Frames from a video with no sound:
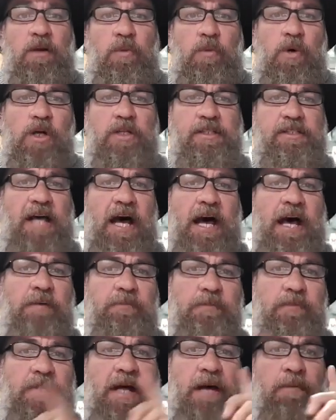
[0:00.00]
Was
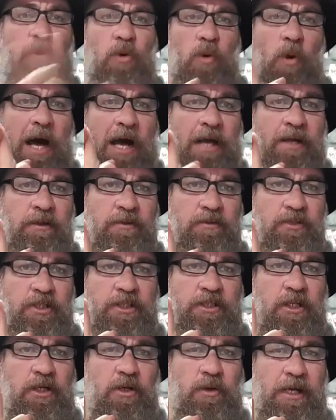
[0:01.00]
number 1,
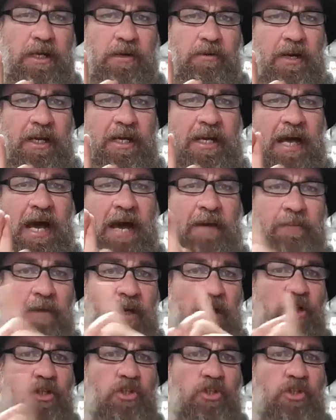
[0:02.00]
just a quick recap.